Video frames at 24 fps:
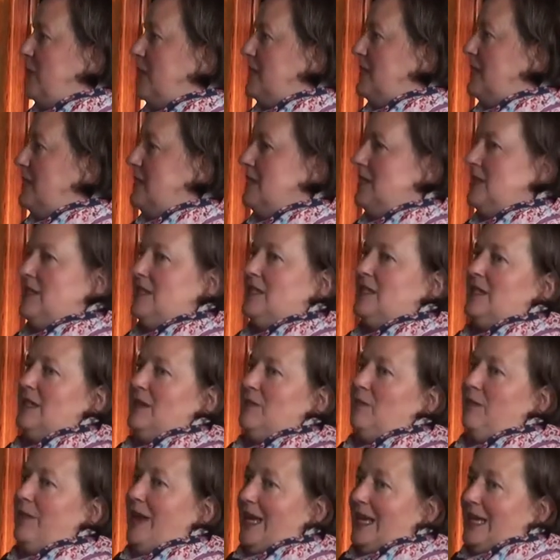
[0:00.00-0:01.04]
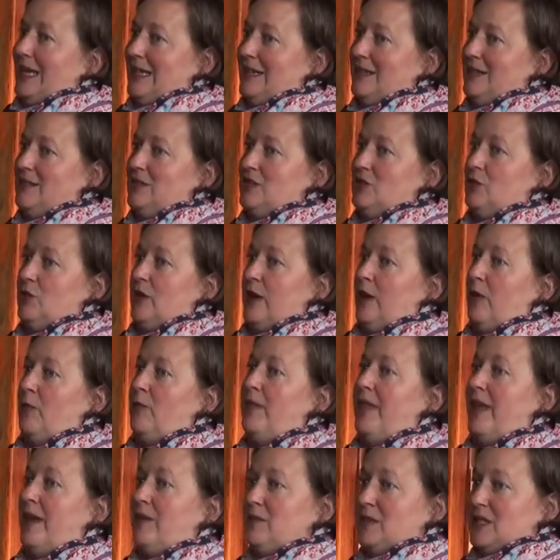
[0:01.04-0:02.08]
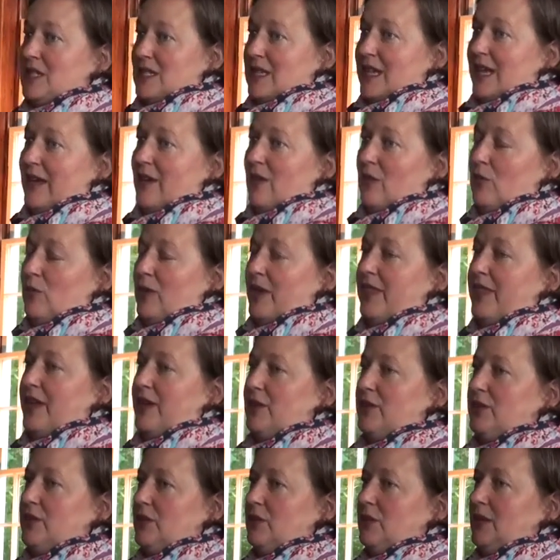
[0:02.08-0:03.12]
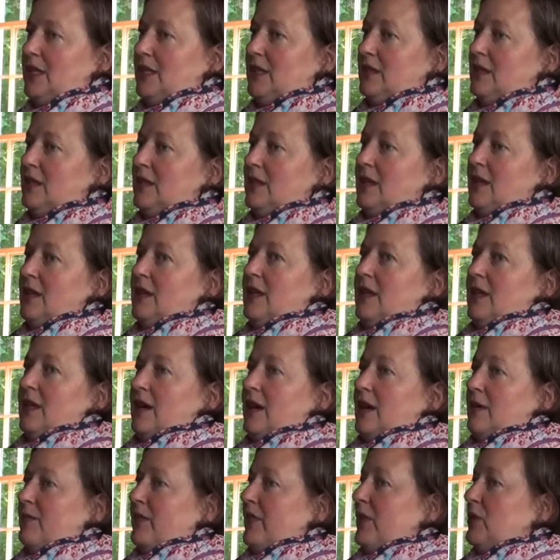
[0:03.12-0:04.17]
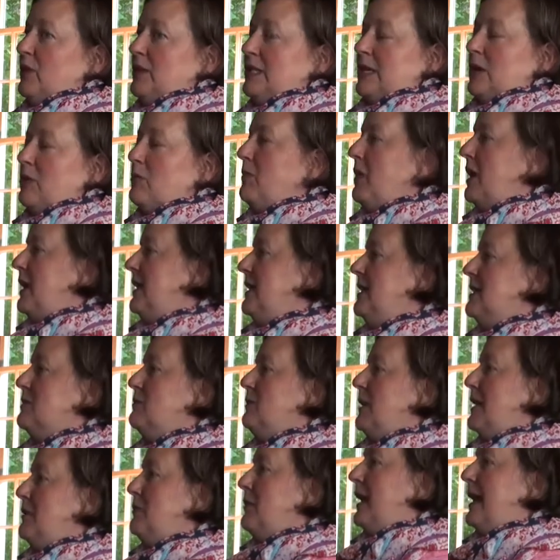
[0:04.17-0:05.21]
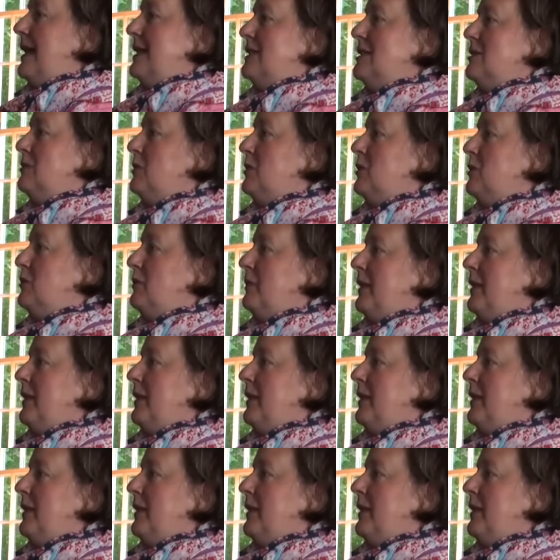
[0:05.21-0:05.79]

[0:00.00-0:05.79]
businesses in Maine to help them scale what they're doing. Um, those are monies made possible